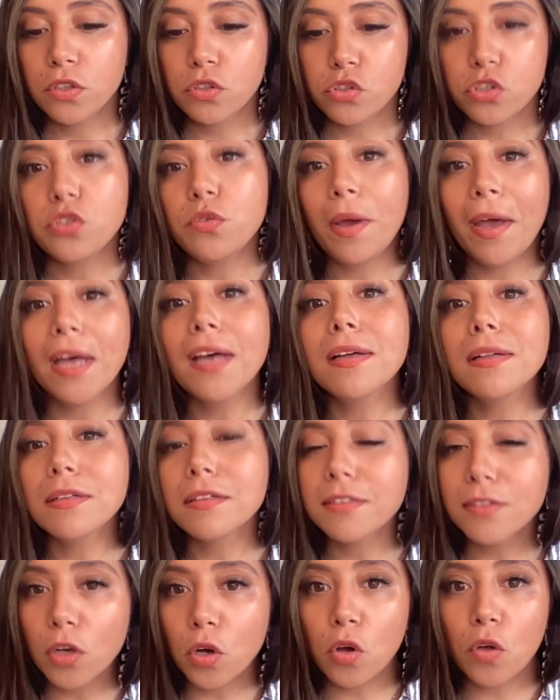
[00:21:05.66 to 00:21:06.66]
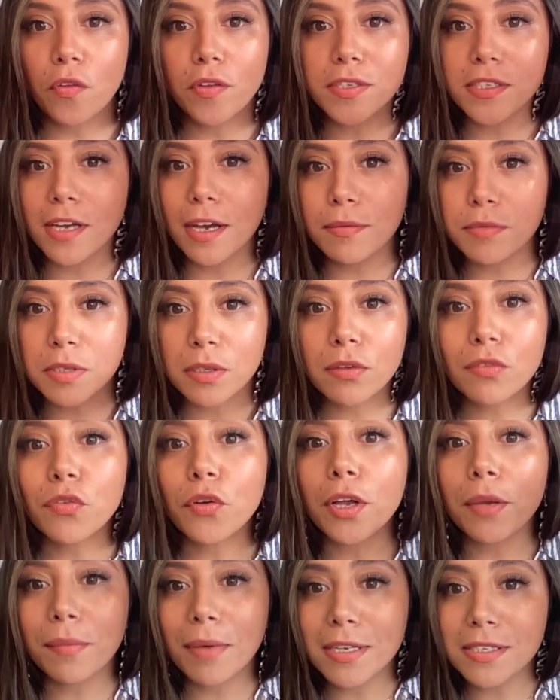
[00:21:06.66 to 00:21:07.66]
to hell all the time,
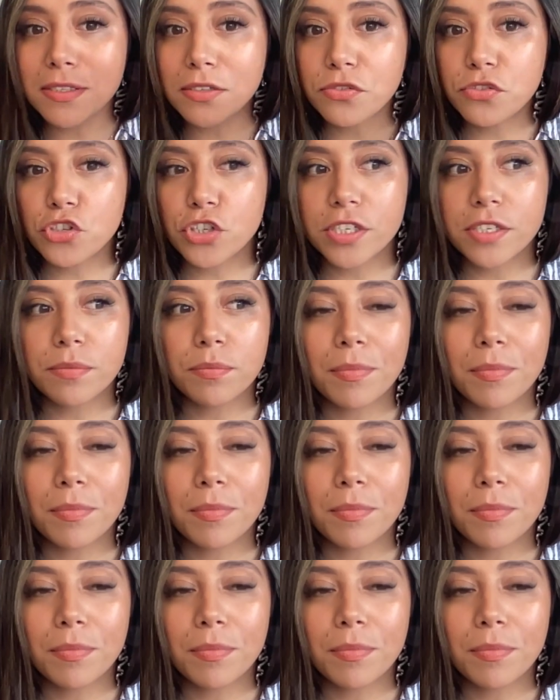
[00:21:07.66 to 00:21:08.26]
delivering messages.